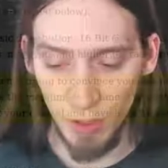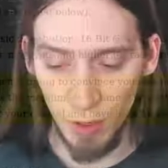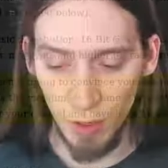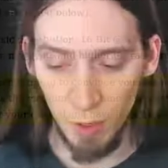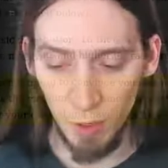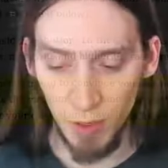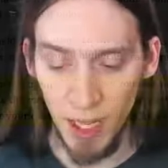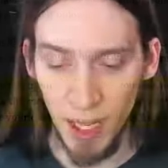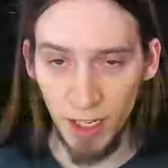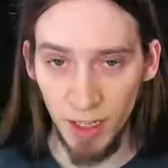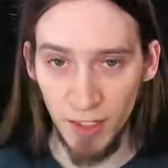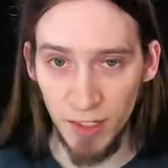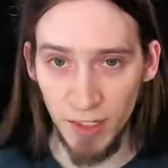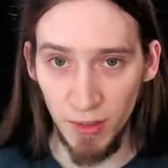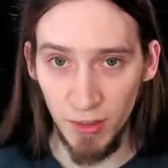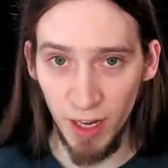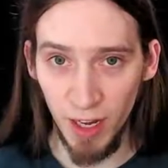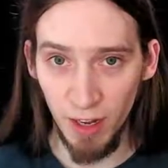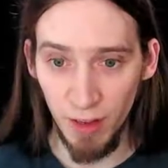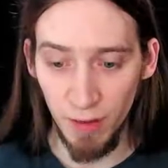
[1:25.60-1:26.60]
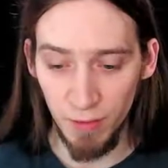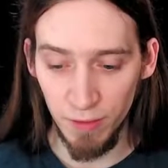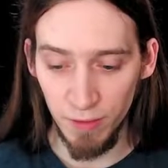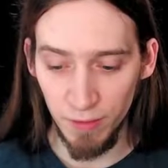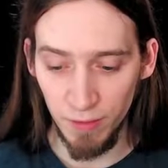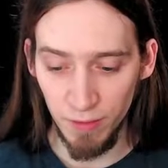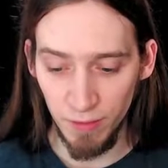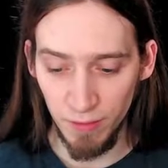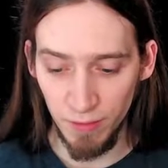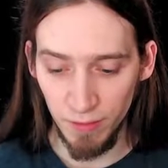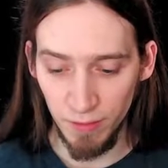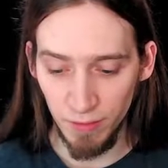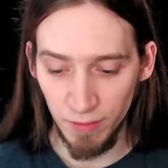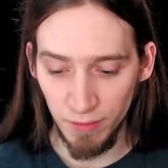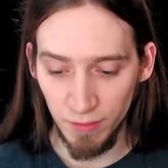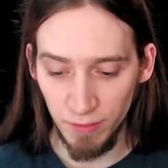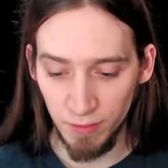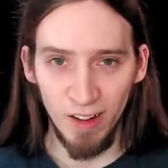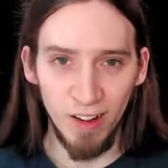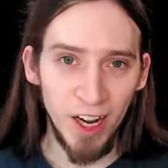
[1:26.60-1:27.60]
or plugins you have.
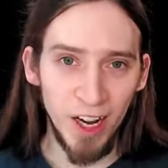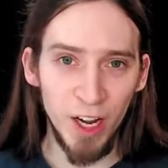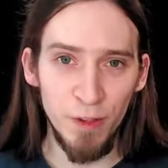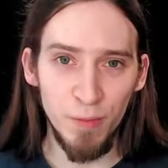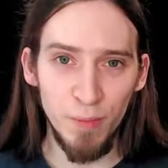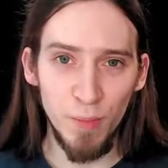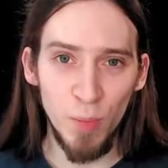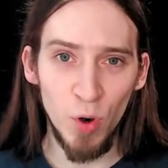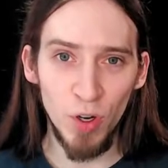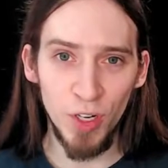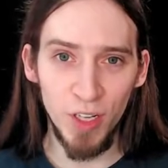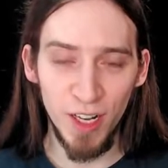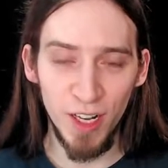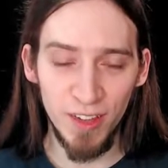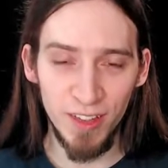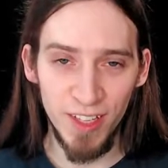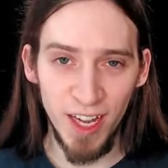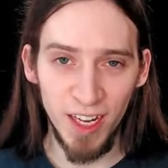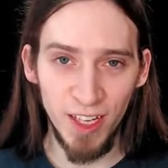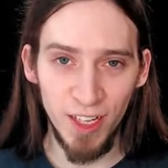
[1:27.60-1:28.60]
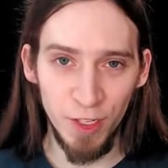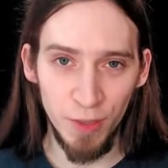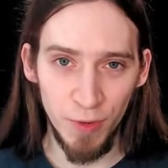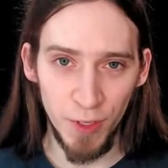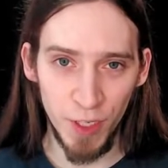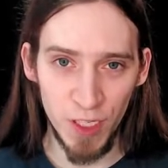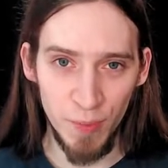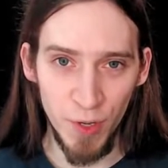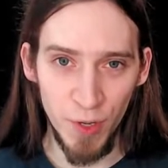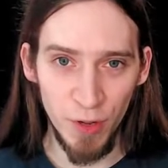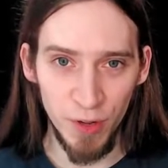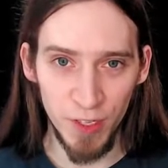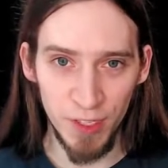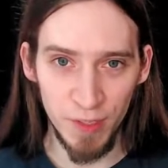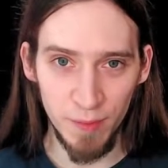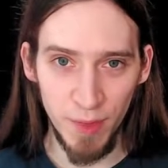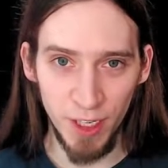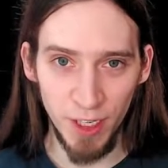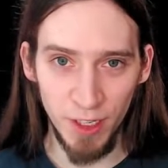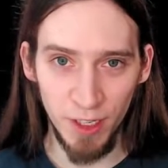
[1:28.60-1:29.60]
I have more than a decade of experience
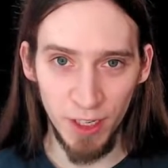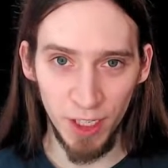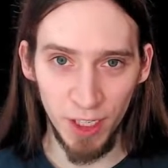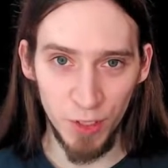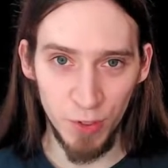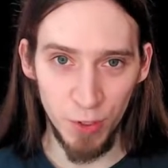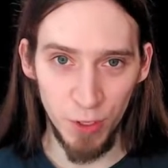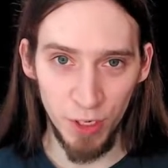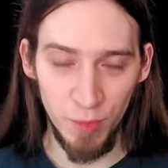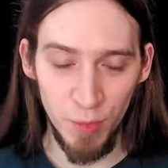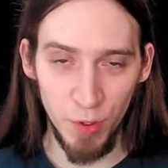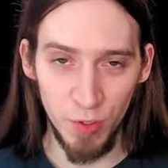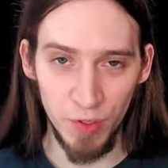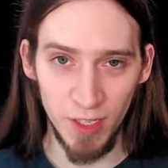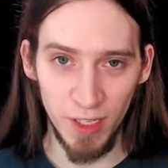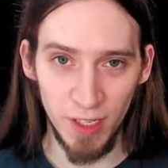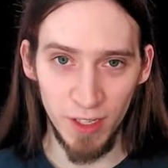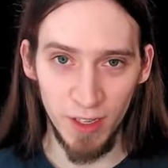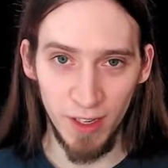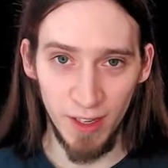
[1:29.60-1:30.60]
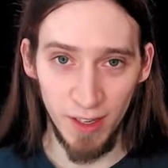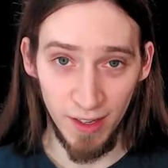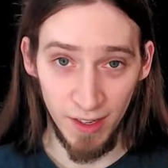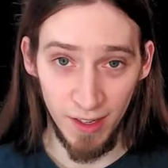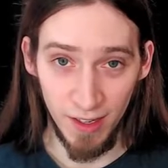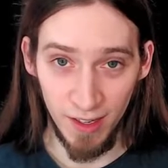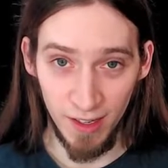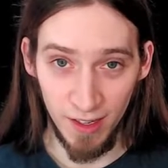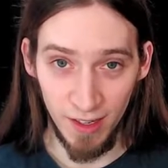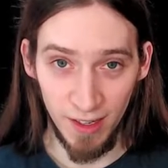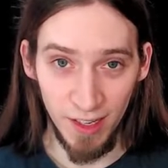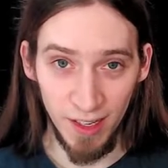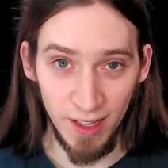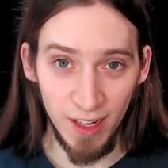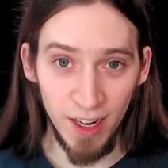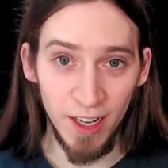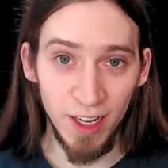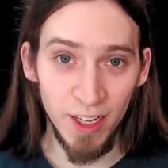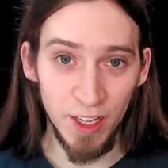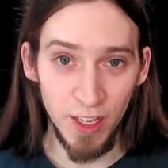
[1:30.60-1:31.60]
making electronic music, and
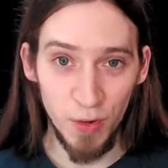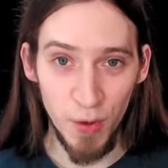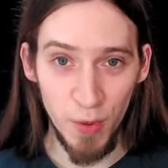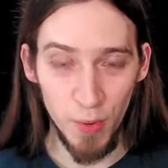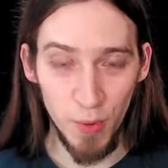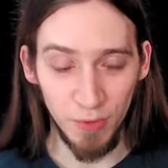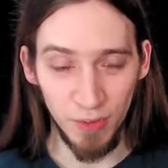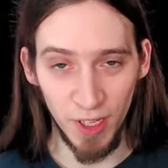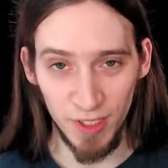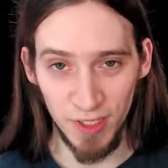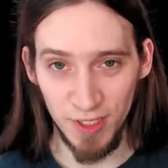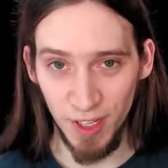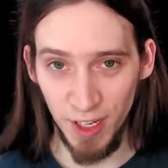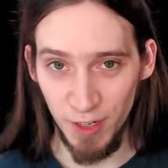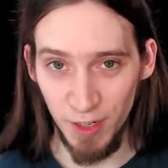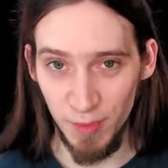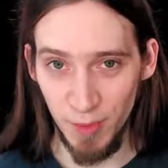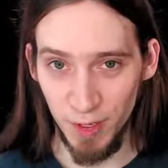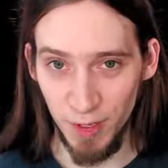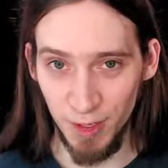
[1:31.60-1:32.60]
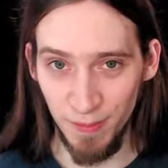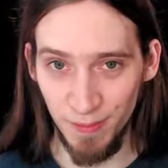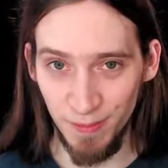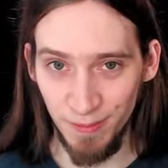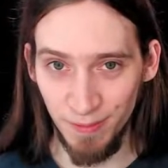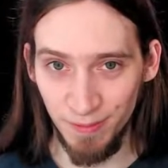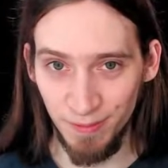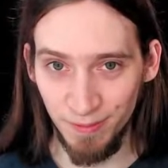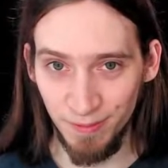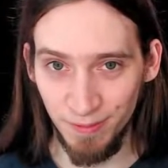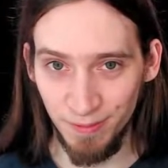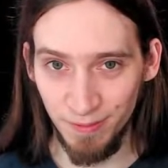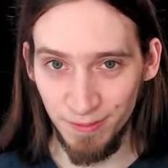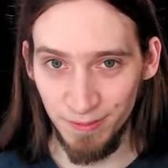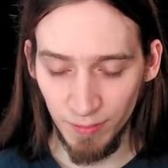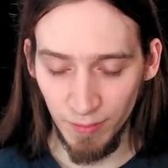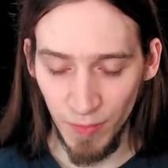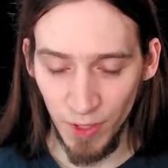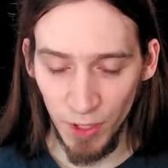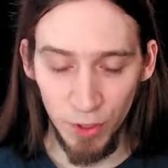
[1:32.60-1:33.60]
I can agree with that statement.
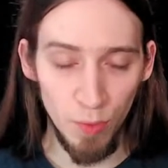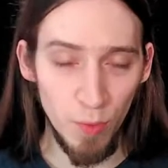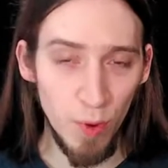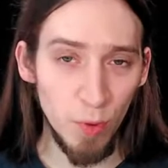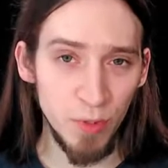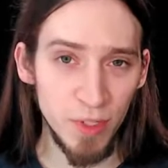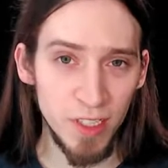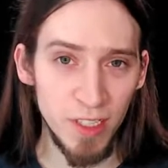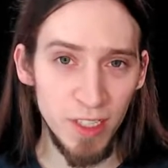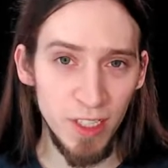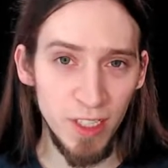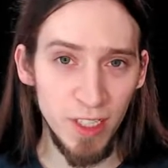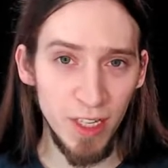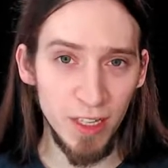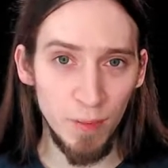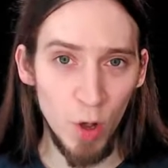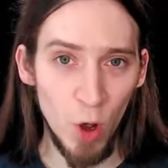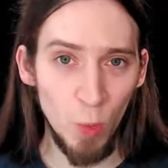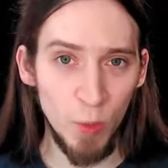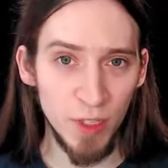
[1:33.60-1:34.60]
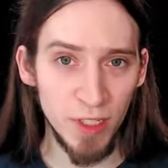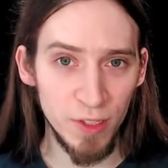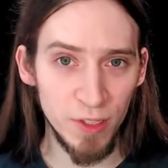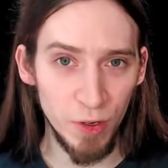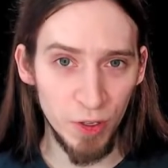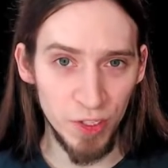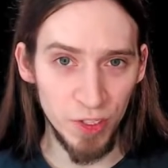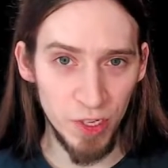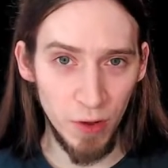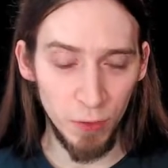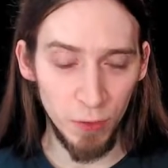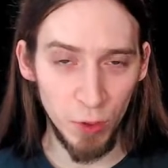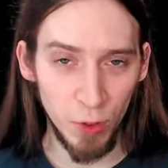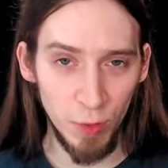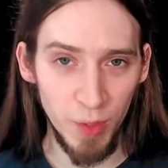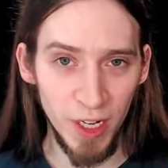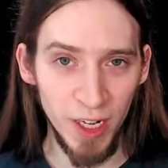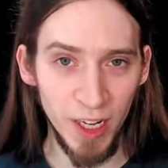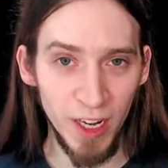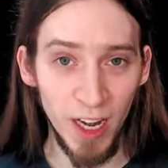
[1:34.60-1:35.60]
You won't see open source software
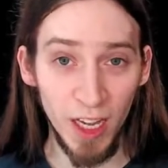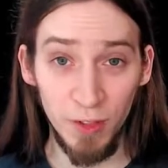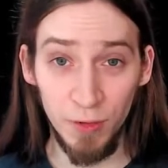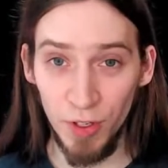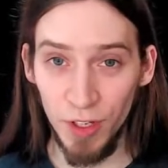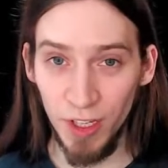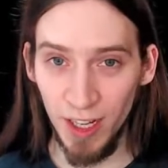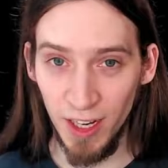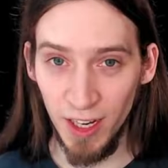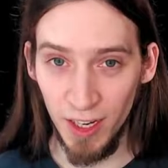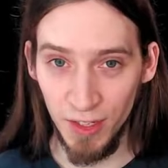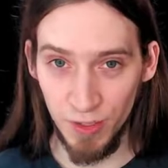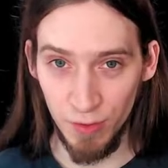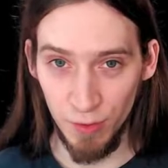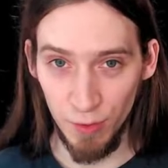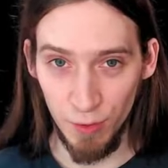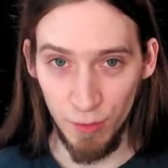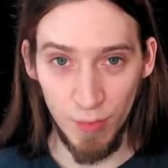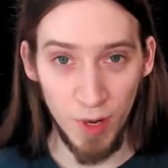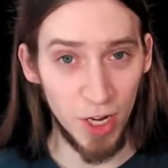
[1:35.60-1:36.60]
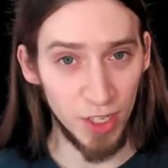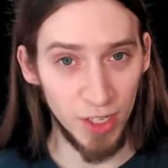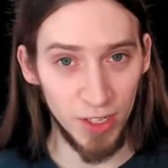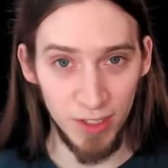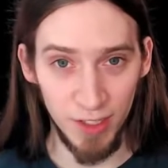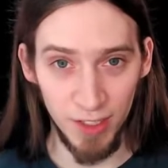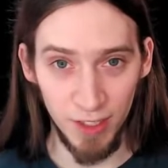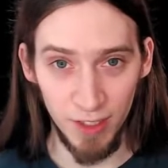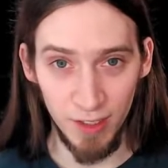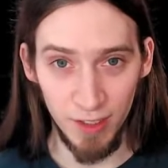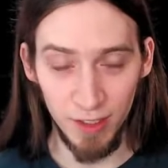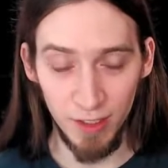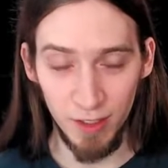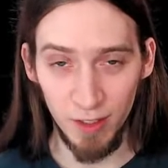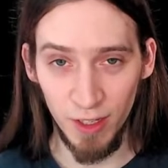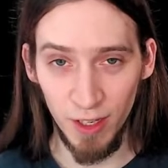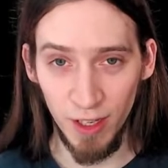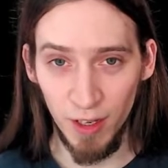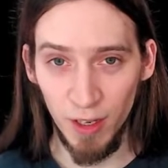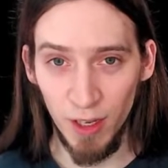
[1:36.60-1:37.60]
being advertised or marketed,
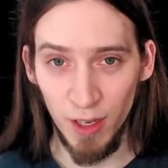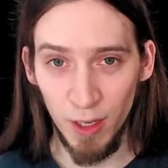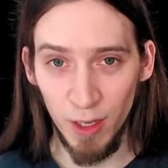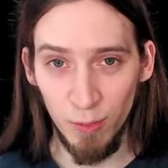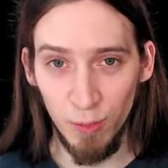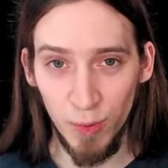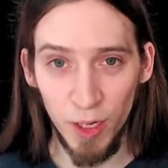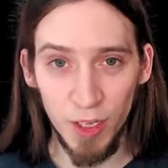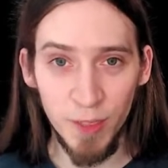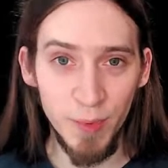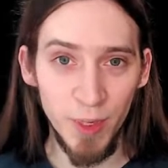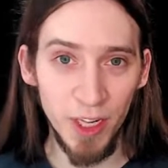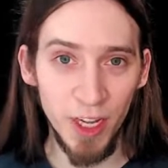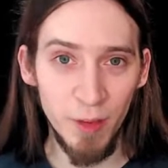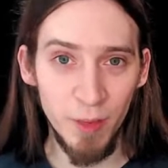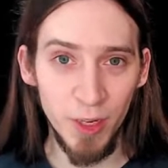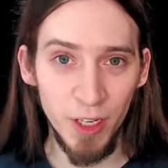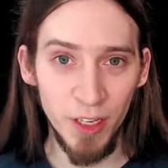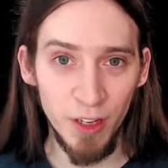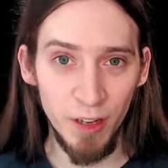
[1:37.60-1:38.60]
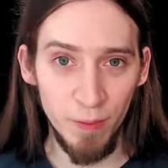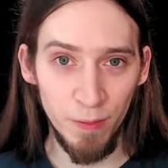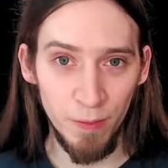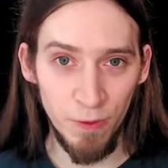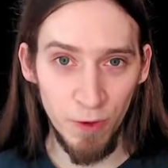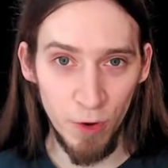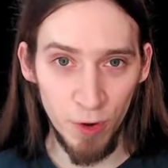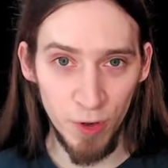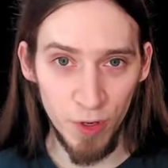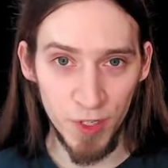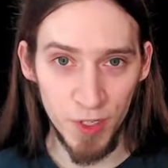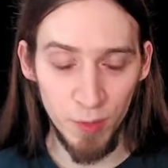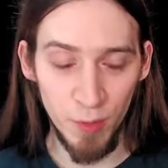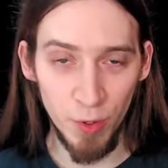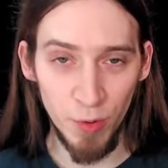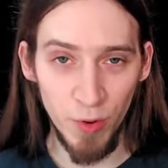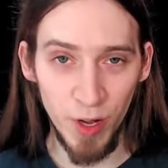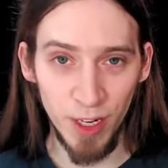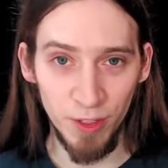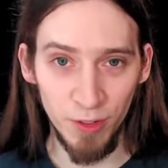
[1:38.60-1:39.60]
but it's becoming a force to be
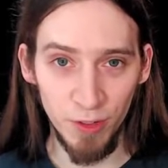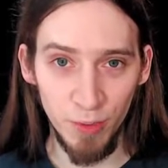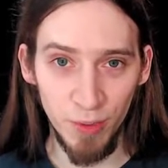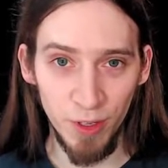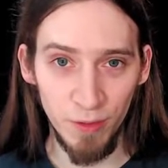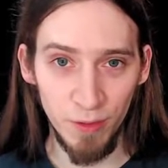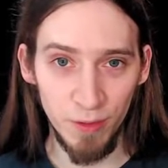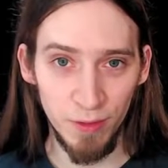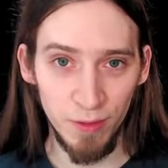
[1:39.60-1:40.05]
reckoned with.